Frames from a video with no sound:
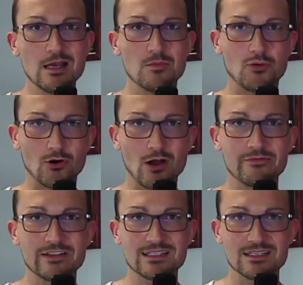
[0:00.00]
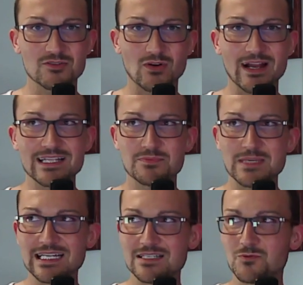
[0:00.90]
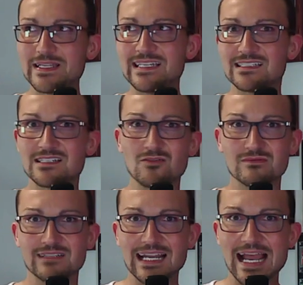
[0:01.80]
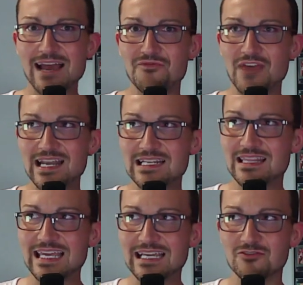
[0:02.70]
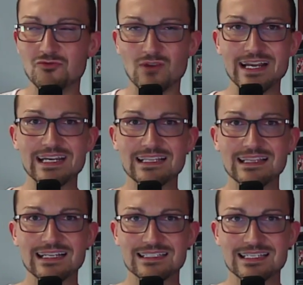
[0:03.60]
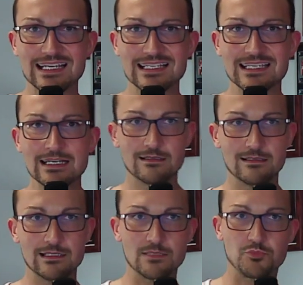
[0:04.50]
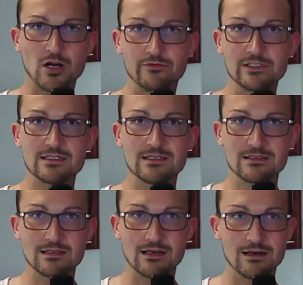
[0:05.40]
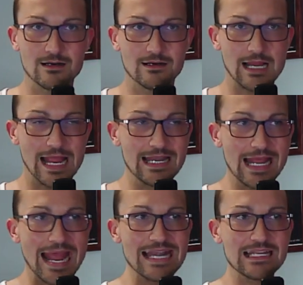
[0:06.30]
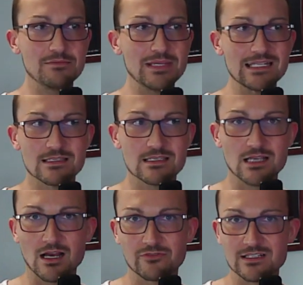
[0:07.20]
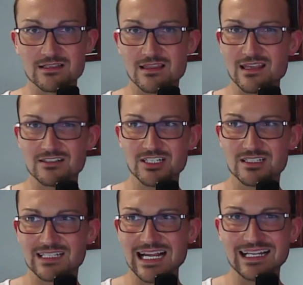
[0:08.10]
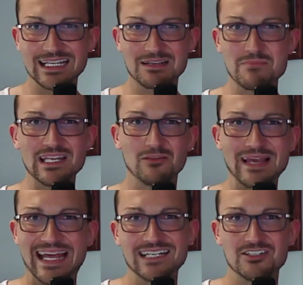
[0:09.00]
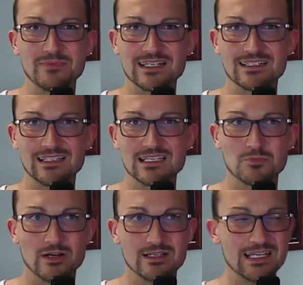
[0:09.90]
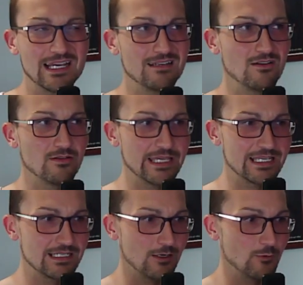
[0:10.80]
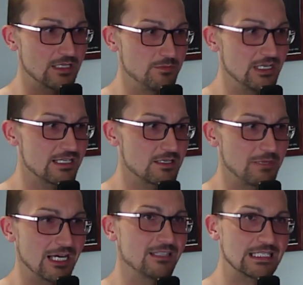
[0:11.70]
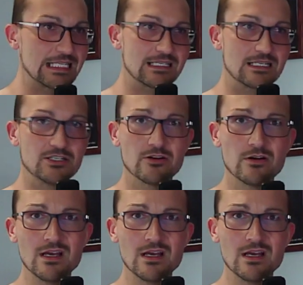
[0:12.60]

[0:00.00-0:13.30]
province's rights, because we don't have anything in writing that says that the provinces are in any means sovereign. They're just kind of like middle management at this point. Yeah, no, they can tell what the municipalities can do,